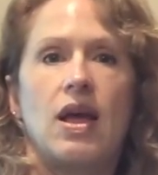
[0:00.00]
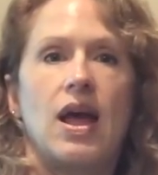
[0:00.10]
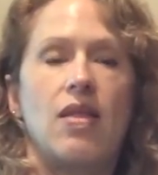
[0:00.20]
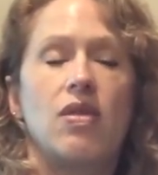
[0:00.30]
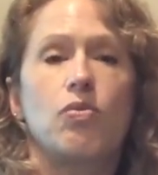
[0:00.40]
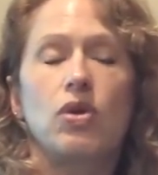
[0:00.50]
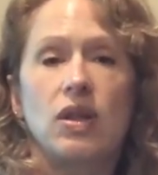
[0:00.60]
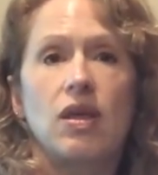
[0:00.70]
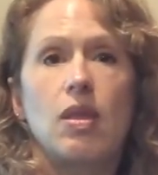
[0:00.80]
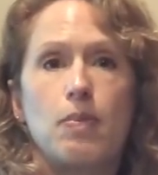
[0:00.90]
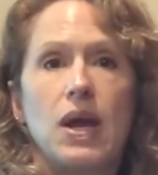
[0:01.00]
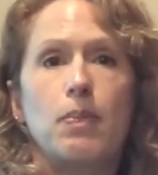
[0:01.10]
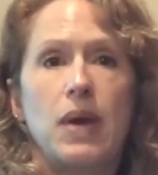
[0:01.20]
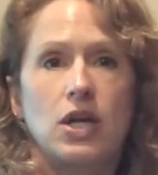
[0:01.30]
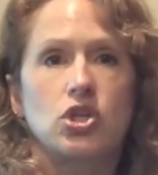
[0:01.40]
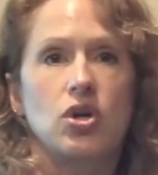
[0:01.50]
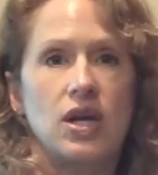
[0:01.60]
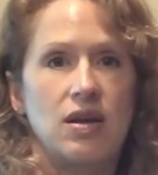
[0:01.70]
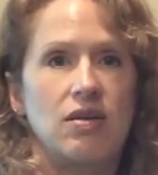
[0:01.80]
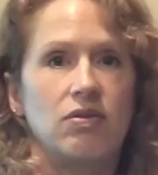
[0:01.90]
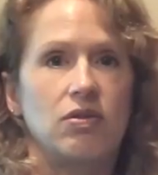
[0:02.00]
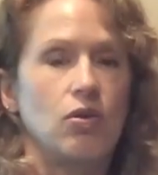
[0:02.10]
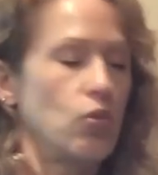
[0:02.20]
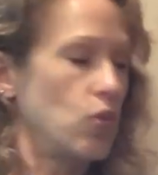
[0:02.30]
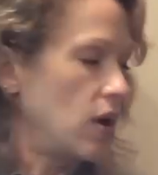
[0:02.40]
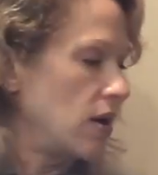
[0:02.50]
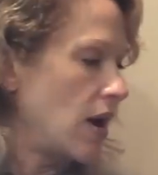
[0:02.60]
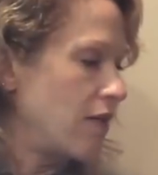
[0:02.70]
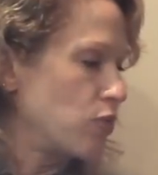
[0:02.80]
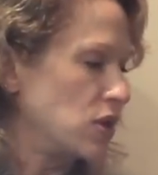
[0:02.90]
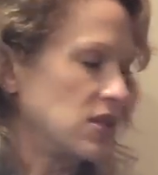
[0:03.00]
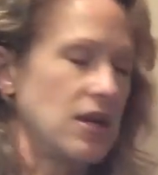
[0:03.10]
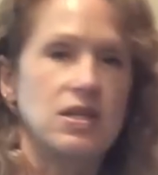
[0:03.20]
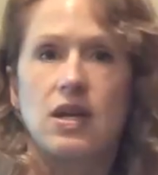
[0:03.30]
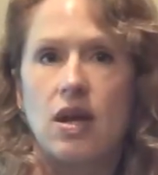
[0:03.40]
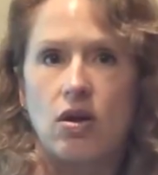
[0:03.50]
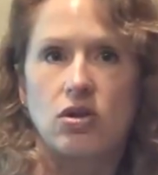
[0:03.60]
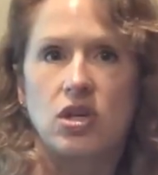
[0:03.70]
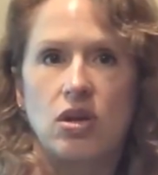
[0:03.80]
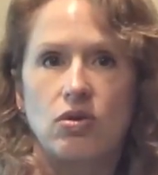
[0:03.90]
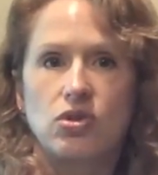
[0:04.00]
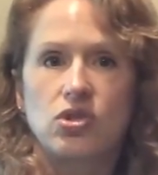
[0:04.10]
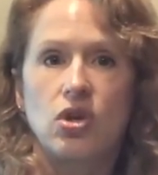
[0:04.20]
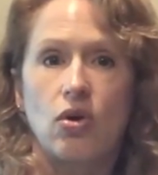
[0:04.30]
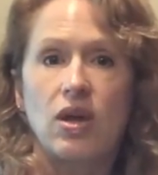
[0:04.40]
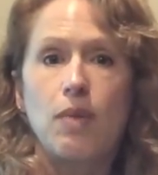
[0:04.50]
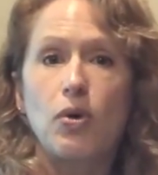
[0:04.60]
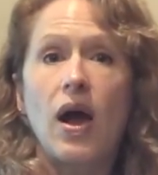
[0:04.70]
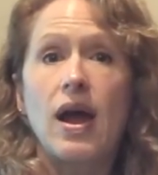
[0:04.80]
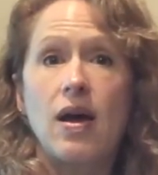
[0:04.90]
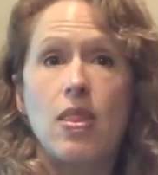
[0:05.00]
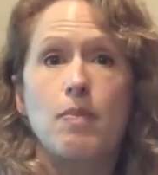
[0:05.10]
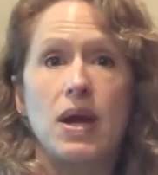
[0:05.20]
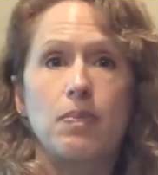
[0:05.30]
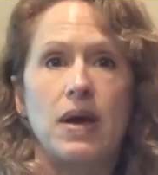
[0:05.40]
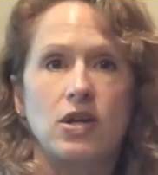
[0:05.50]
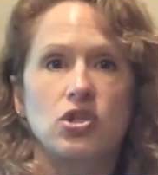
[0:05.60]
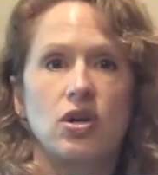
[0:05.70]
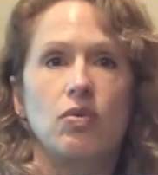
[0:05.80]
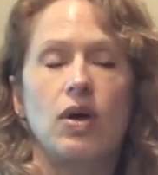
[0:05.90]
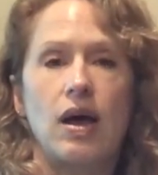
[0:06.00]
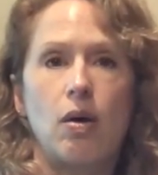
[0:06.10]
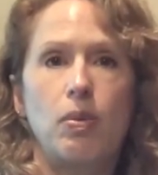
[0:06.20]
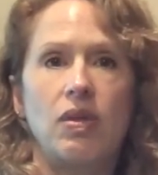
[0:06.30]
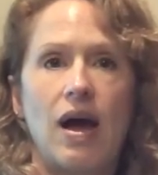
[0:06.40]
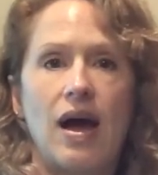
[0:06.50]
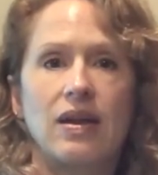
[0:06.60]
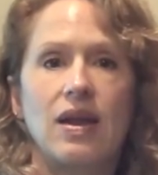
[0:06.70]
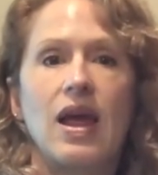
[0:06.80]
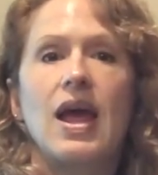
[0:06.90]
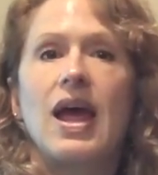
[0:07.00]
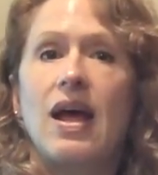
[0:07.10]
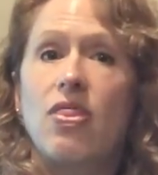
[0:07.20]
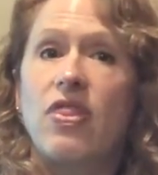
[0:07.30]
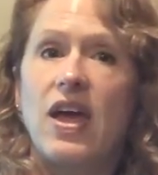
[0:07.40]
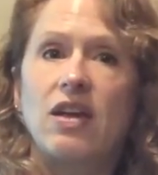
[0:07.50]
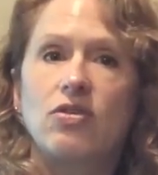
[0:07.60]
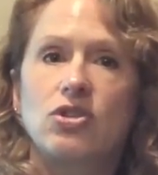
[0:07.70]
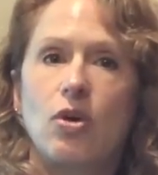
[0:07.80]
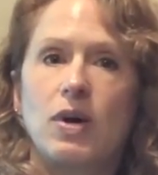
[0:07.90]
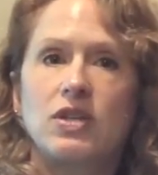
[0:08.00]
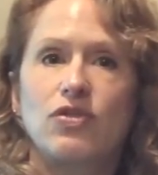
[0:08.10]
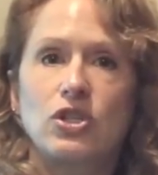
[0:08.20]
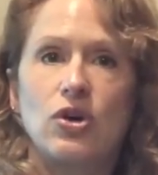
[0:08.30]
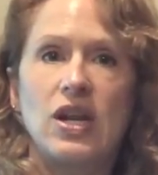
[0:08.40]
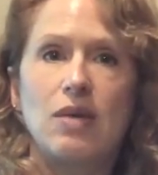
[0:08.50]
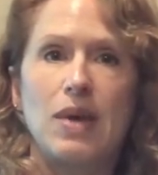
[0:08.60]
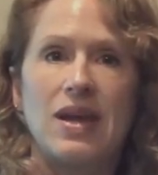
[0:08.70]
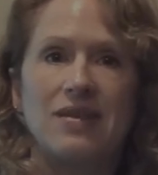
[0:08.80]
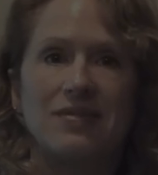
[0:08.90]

And really the big picture is what I presented here to you. So keep your eye on the big picture. It will help a lot. And thank you so much for joining me.